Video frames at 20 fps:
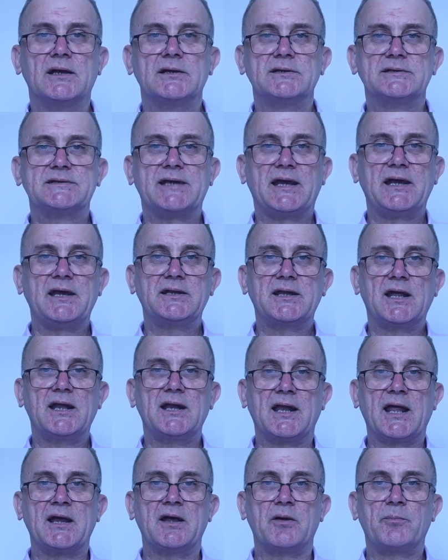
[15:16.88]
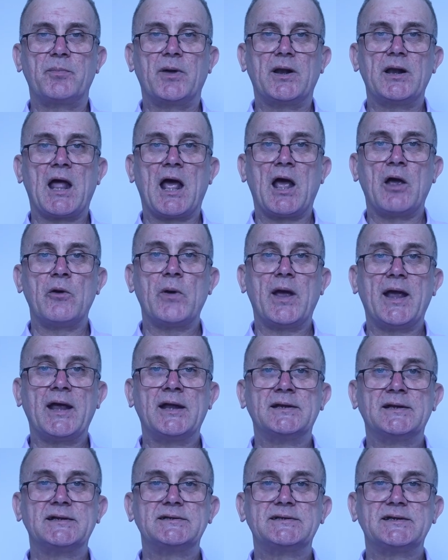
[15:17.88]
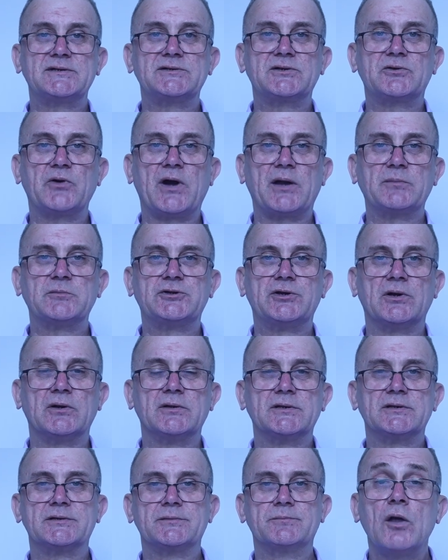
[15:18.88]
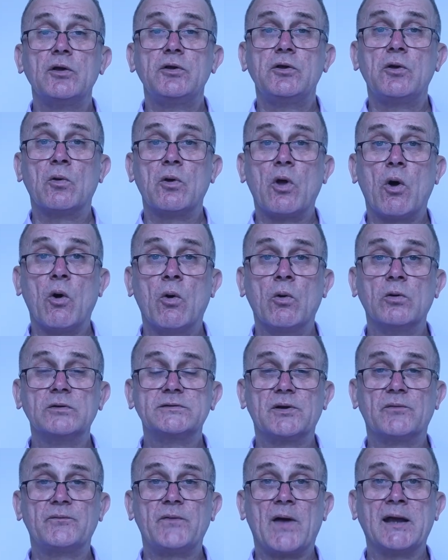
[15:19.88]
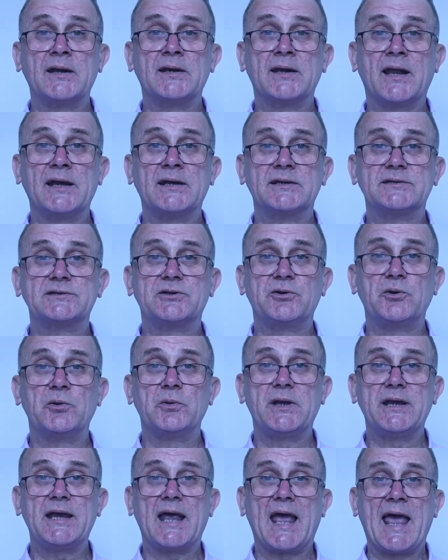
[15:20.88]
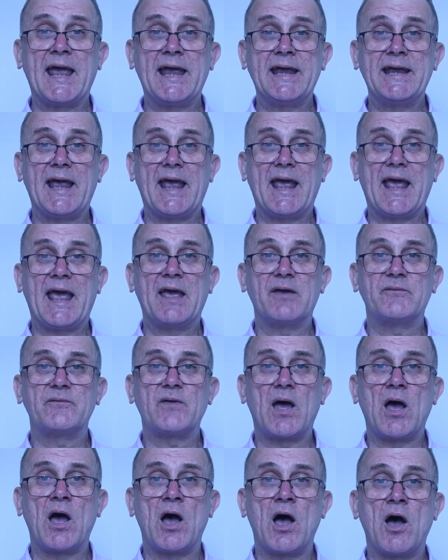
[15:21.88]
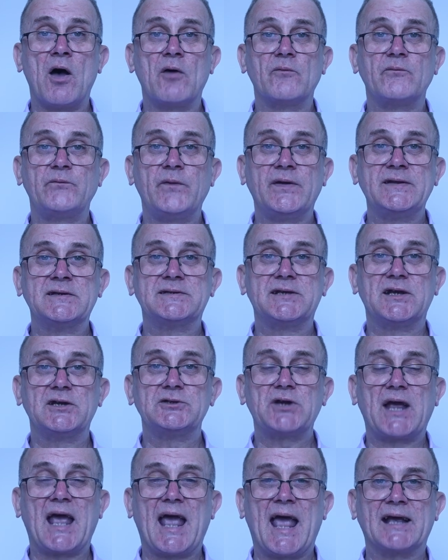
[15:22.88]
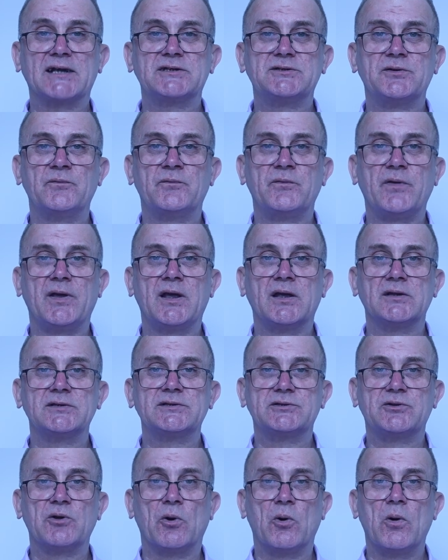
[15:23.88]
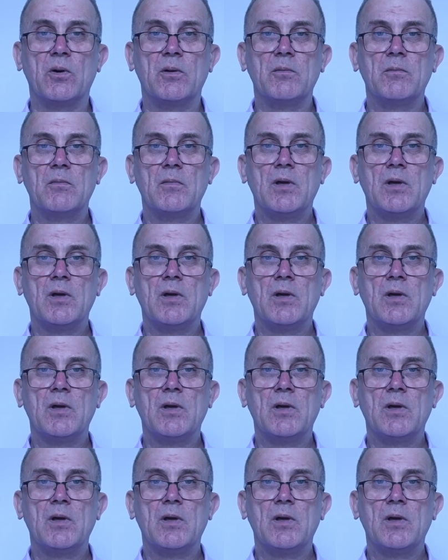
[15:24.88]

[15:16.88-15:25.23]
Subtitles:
see the link below in the description. You'll also find links to the AFR Vintage Action Figure store,